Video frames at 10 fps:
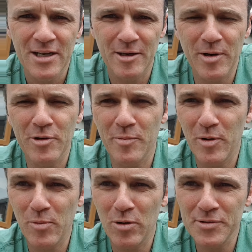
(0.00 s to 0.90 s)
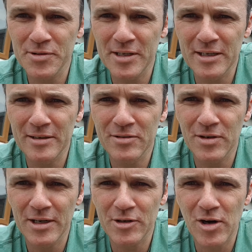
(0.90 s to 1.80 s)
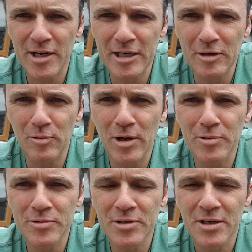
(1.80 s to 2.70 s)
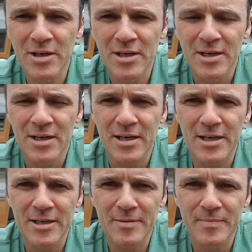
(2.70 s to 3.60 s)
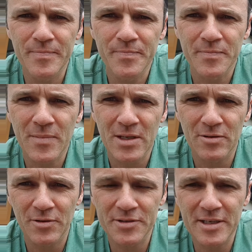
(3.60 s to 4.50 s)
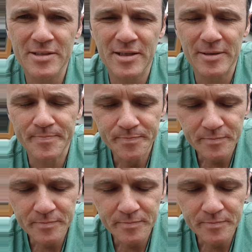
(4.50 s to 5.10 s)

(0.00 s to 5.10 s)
how come I'm also seeing cracking around the seat stay?